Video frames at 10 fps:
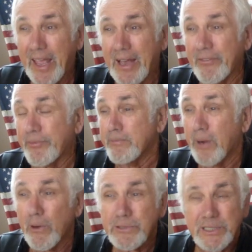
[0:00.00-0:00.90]
have
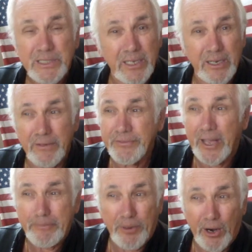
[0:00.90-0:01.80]
most of
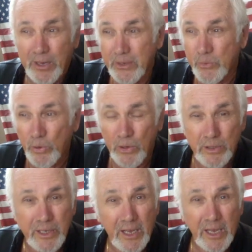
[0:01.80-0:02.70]
that part of the
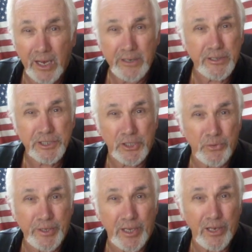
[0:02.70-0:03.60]
world under
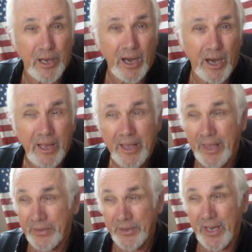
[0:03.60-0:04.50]
Sharia law
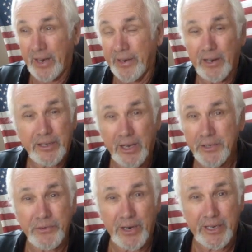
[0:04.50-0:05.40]
and not a little
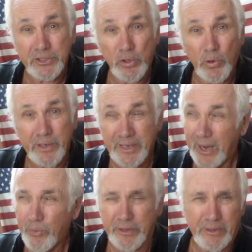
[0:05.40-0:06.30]
country like Jordan.
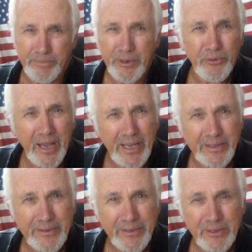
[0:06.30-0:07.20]
That wouldn't be
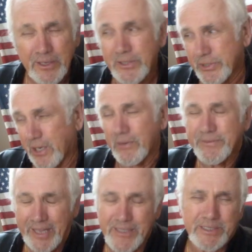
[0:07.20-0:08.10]
right. So
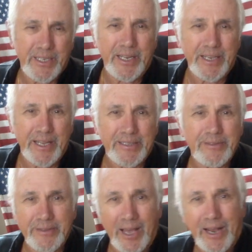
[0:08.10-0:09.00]
that's going to
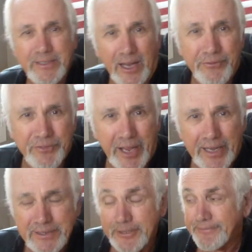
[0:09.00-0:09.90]
get knocked off
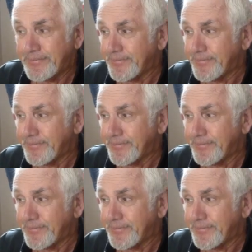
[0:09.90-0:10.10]
next.